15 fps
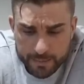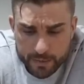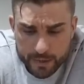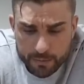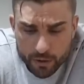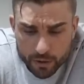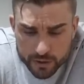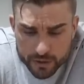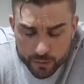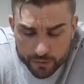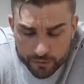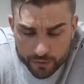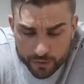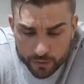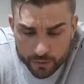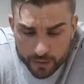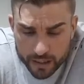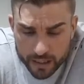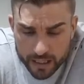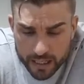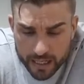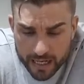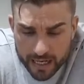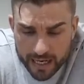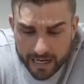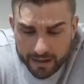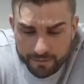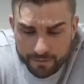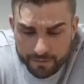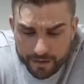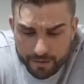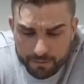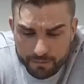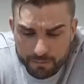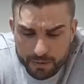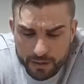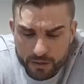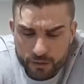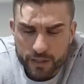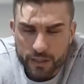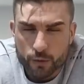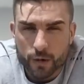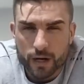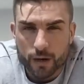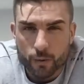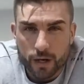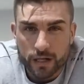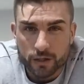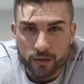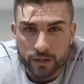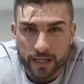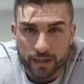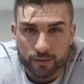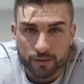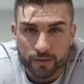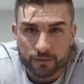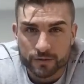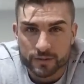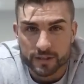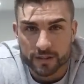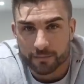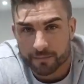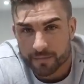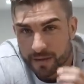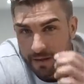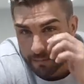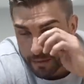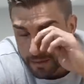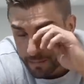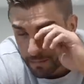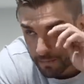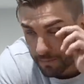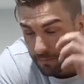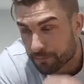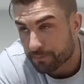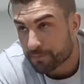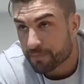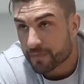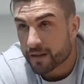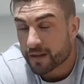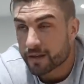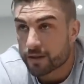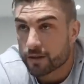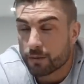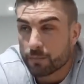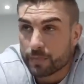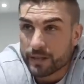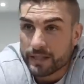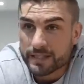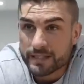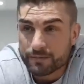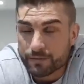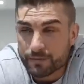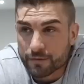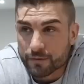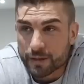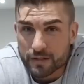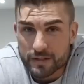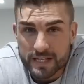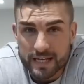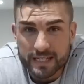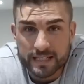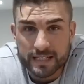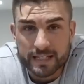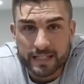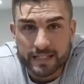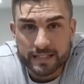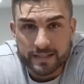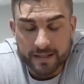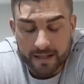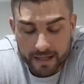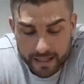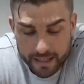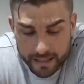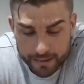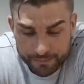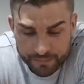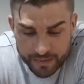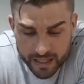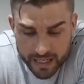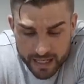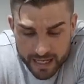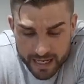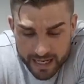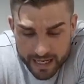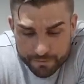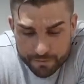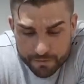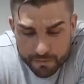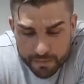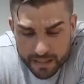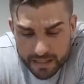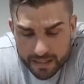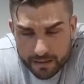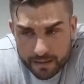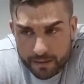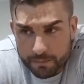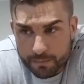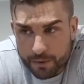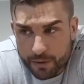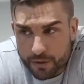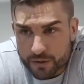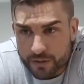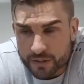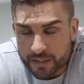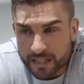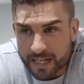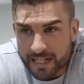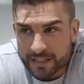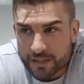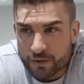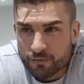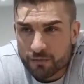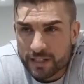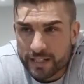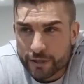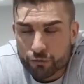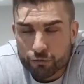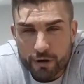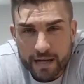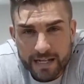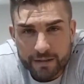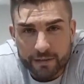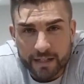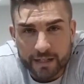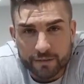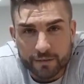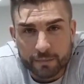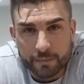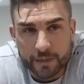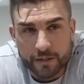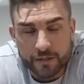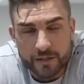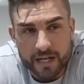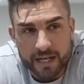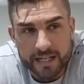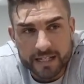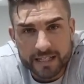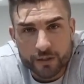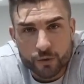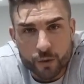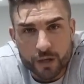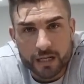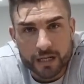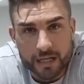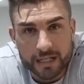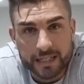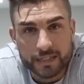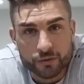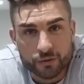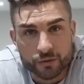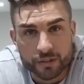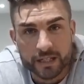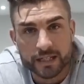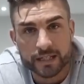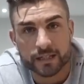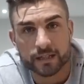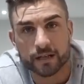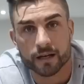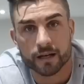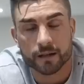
To be honest with you, I've been doing it quite a while now. Obviously I've been competing for about 10 years. And for me personally, I don't really crave anything because I eat quite clean all year.